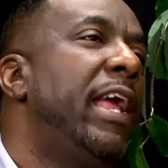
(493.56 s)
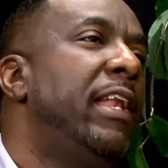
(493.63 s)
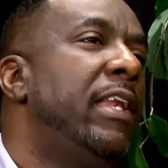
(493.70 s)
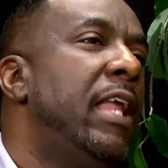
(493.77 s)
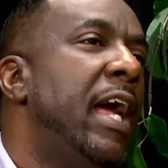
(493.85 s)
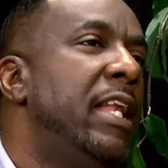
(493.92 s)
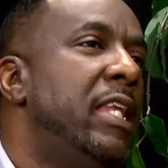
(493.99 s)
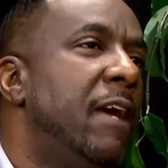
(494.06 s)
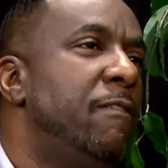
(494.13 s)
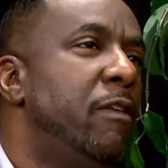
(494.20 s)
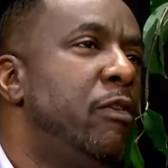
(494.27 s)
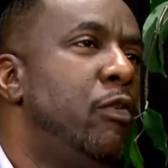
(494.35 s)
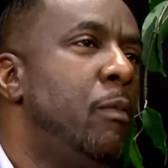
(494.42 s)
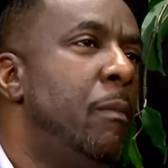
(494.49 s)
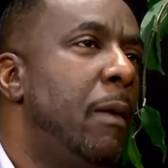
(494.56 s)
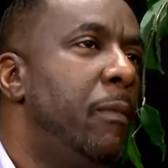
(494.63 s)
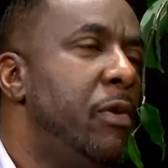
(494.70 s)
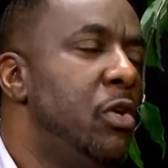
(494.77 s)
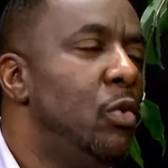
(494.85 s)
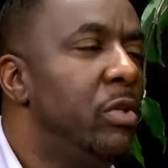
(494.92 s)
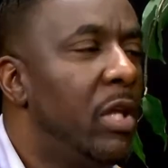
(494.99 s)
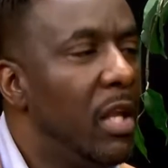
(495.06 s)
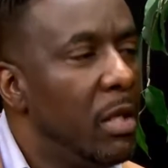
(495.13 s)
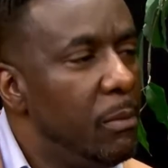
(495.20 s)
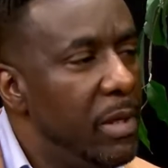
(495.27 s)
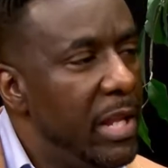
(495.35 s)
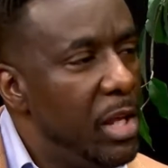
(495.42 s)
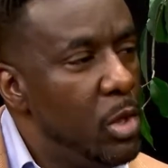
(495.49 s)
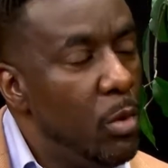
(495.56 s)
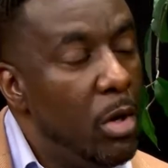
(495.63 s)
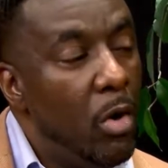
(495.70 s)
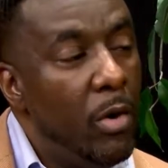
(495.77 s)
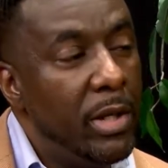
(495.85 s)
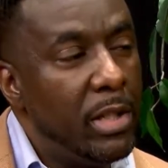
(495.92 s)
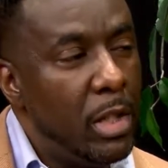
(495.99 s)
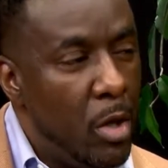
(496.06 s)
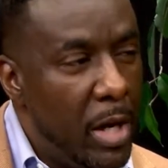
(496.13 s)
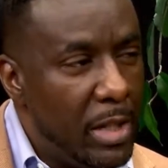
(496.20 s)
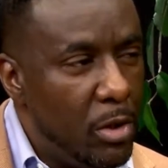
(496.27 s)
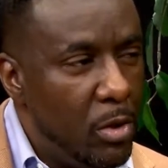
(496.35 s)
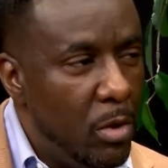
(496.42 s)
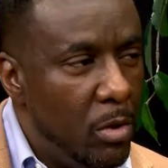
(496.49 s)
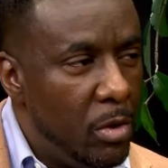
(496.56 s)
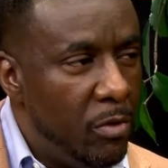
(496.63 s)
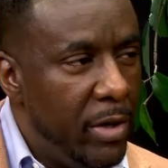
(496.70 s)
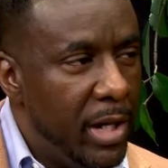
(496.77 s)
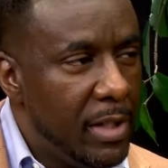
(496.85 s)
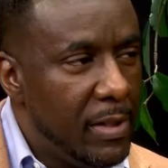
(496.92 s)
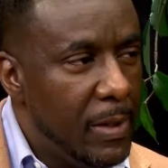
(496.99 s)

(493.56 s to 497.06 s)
definitely remember you telling me that you were going to Quantico, correct?